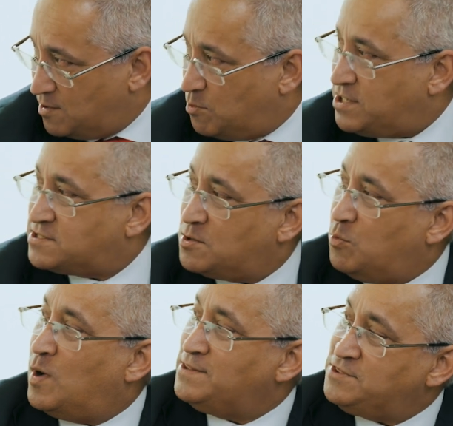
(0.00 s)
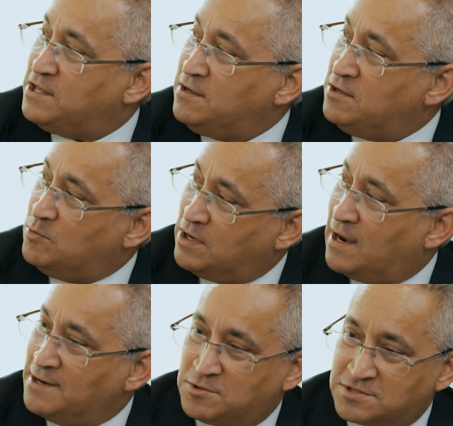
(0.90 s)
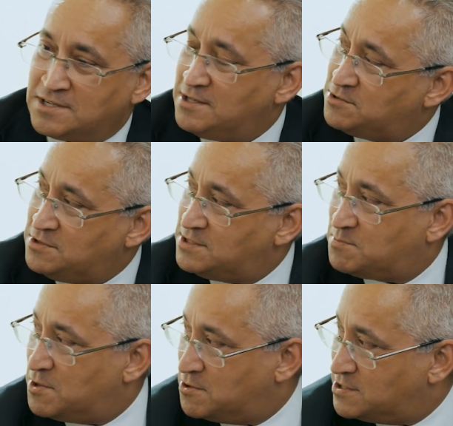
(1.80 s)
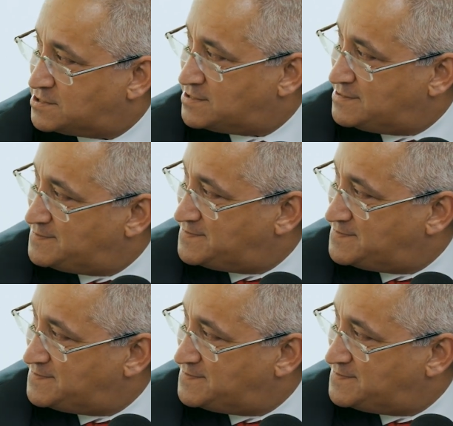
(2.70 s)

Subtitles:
What is the one thing you would like to say to these brokers?